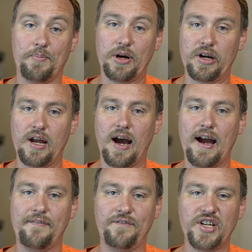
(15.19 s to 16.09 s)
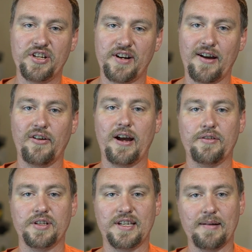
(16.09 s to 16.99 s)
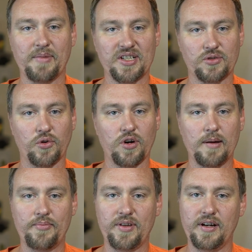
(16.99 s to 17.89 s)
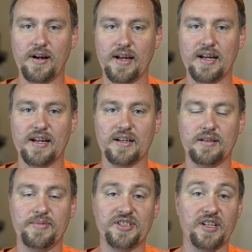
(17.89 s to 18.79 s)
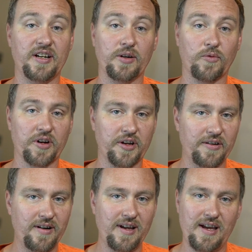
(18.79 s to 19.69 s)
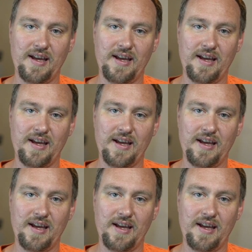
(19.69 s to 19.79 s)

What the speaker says: but I figured out how to get my score up there and to be sitting at a 100.